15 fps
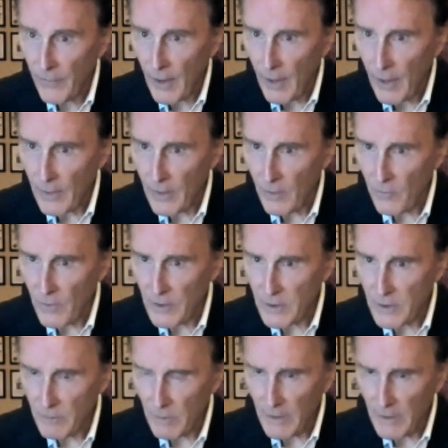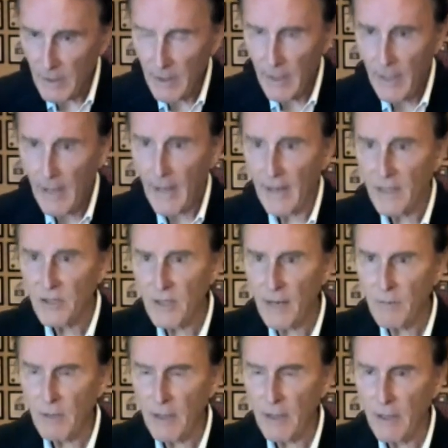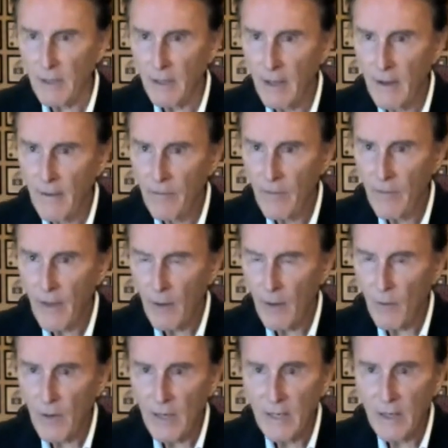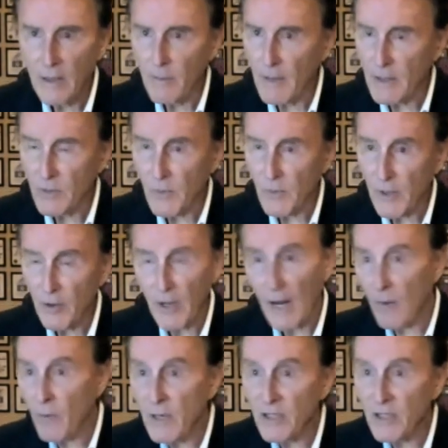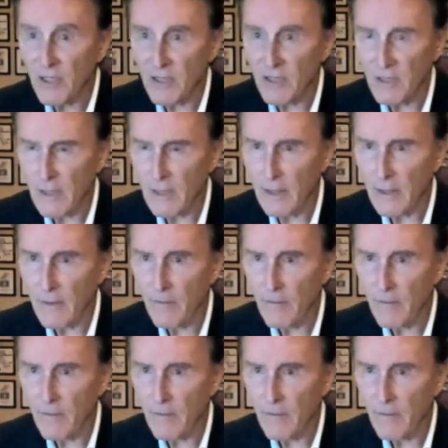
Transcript: And then we simply accepted it. And we did the best we could. And we succeeded.